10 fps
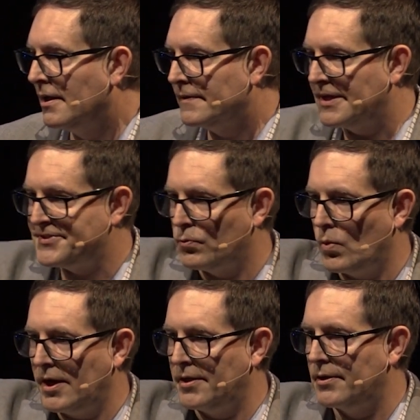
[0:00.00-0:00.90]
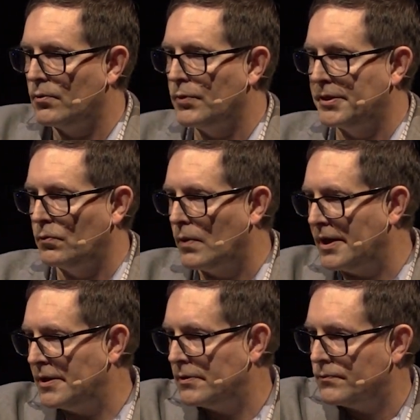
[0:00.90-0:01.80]
That's a 1 with
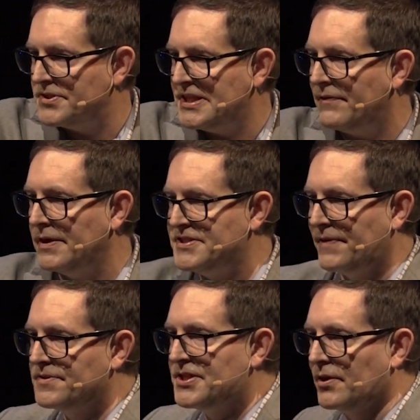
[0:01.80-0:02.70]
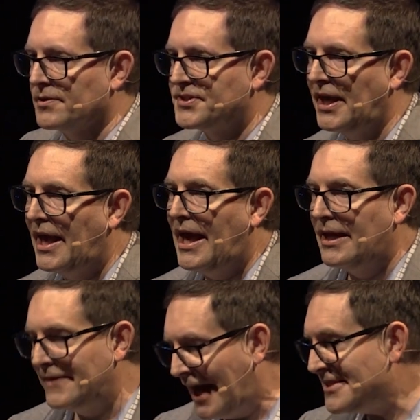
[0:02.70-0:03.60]
77 zeros.
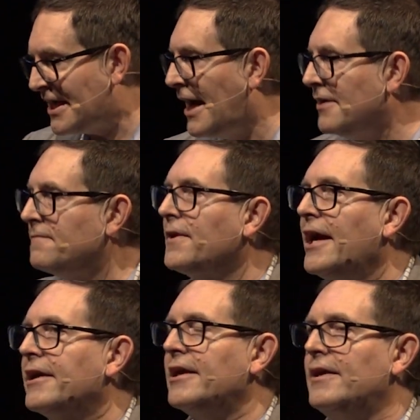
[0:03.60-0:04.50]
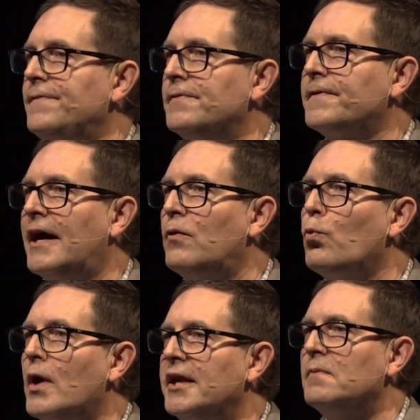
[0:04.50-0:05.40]
That's kind of like if you've got
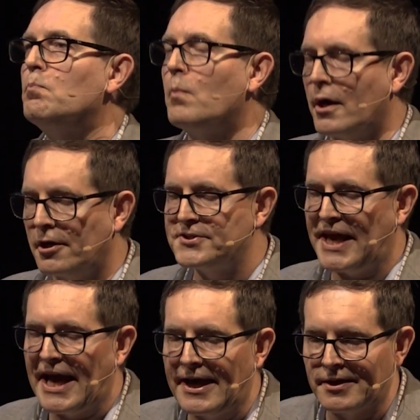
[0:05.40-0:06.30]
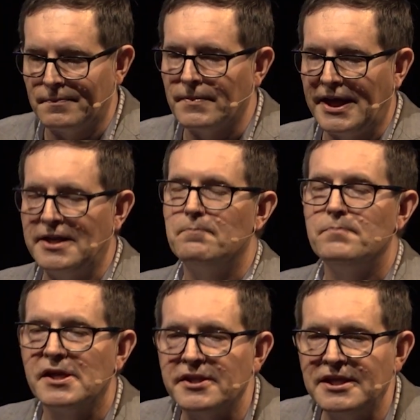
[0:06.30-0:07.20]
one marked atom in a
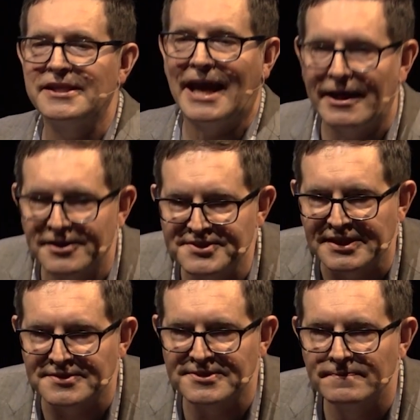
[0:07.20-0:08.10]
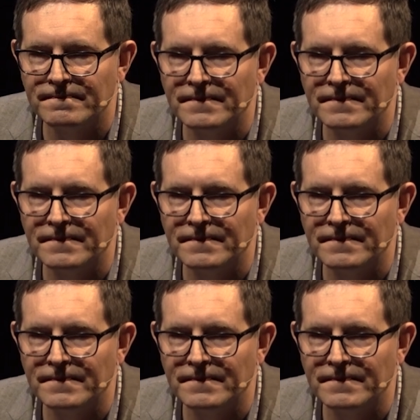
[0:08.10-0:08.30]
million galaxies,